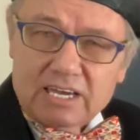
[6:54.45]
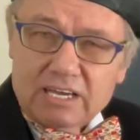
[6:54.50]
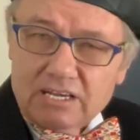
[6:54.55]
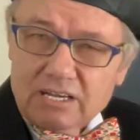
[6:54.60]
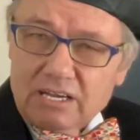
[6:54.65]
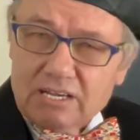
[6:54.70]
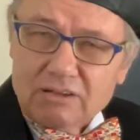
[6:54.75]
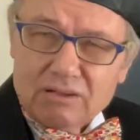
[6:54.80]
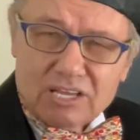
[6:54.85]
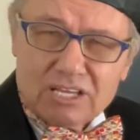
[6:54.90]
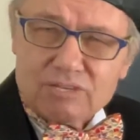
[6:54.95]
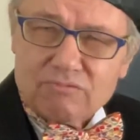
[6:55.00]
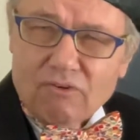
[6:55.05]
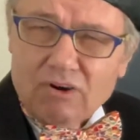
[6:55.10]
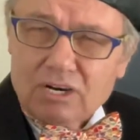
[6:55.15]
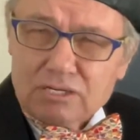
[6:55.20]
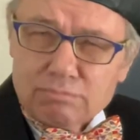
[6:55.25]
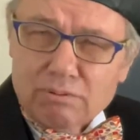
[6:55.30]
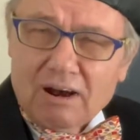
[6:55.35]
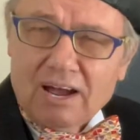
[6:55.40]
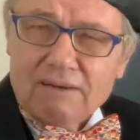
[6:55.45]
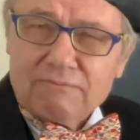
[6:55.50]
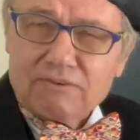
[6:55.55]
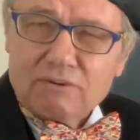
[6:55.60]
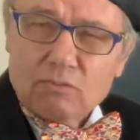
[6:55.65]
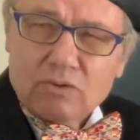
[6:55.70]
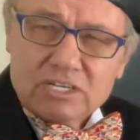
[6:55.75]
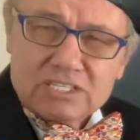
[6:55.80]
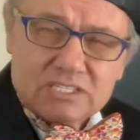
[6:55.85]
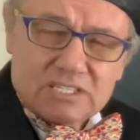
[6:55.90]
And as far as profit,
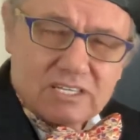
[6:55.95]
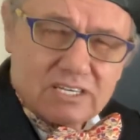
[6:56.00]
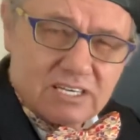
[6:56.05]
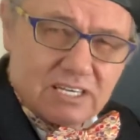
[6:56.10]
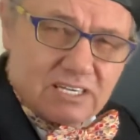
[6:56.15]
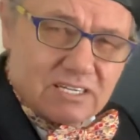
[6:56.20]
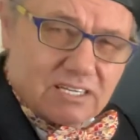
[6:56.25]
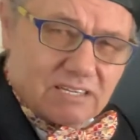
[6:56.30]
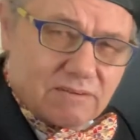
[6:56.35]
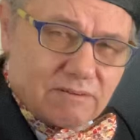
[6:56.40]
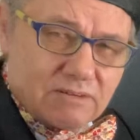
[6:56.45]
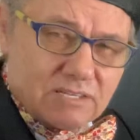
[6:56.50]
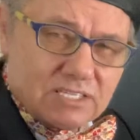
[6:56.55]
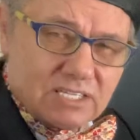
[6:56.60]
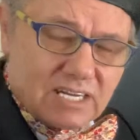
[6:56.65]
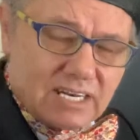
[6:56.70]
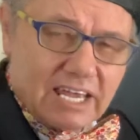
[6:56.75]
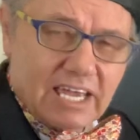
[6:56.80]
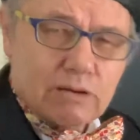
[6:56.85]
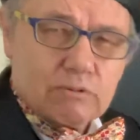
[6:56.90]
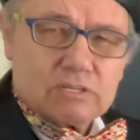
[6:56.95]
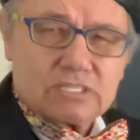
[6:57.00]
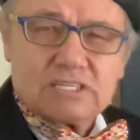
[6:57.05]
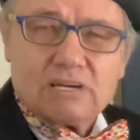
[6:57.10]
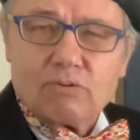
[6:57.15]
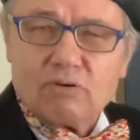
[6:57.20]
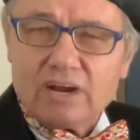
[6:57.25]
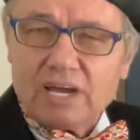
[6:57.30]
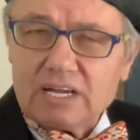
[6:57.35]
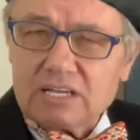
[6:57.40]
what's the
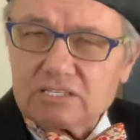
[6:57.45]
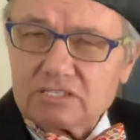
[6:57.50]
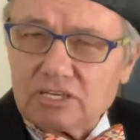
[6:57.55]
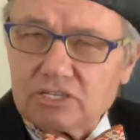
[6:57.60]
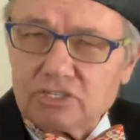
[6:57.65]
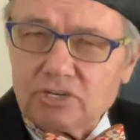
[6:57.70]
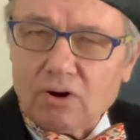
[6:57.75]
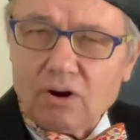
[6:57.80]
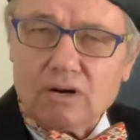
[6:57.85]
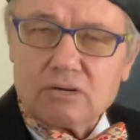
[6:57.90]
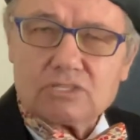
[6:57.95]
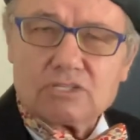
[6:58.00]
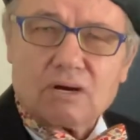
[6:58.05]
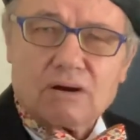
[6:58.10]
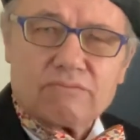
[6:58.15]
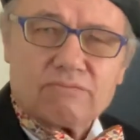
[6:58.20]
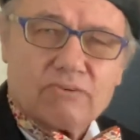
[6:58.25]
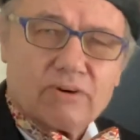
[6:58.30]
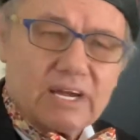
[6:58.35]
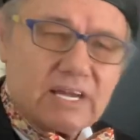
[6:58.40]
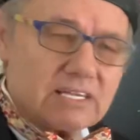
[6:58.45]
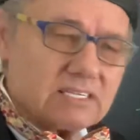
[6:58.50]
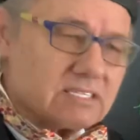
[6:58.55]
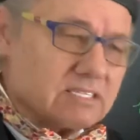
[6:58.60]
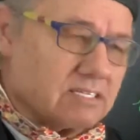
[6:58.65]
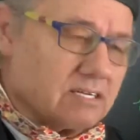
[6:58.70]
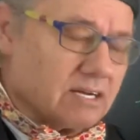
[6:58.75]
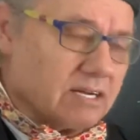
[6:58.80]
delinquency rates, the charge-off rates,